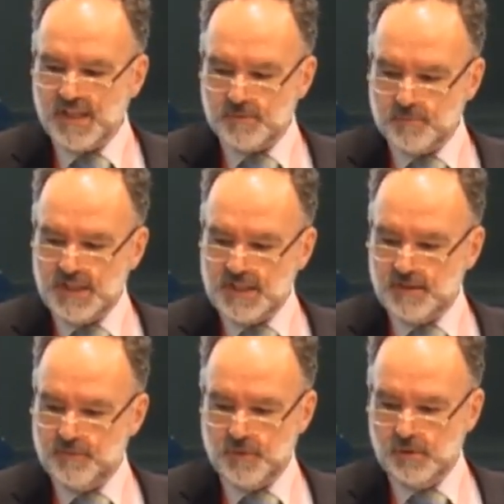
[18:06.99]
Make it
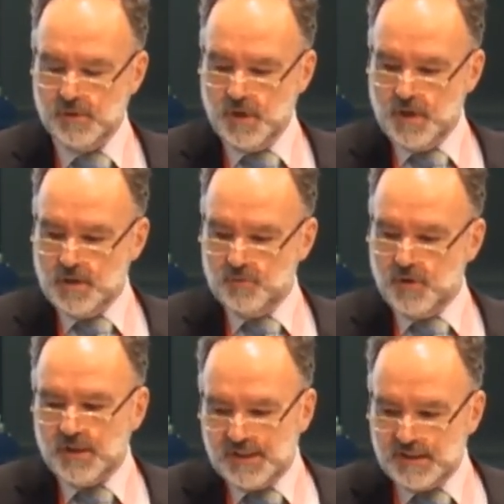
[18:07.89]
meaningful.
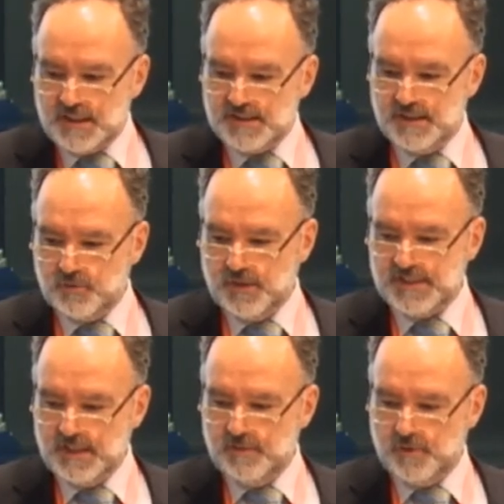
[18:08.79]
Raw data is
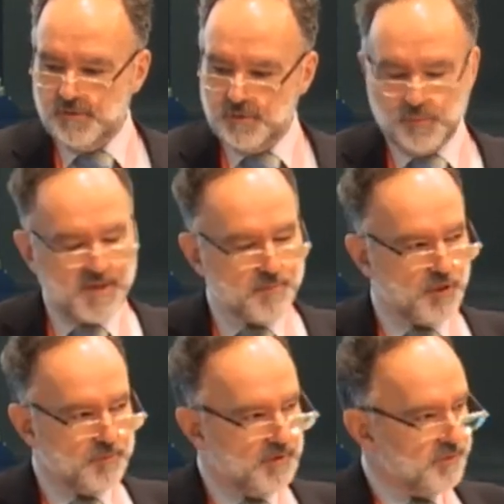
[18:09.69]
interesting for a few
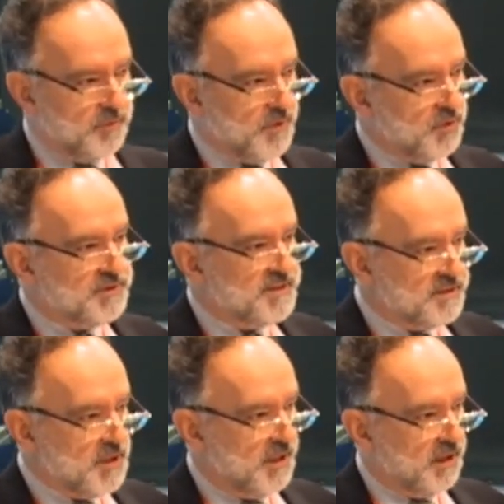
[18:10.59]
people, but for
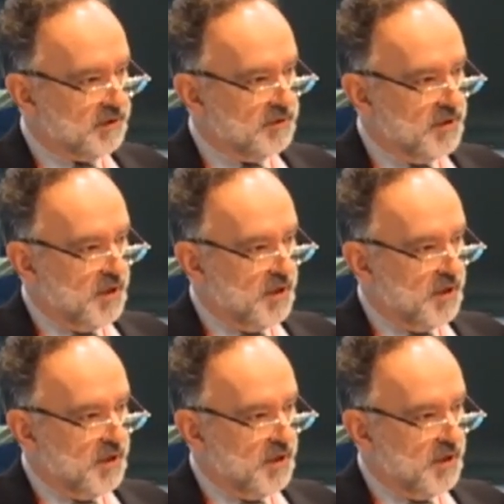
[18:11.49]
most it's not.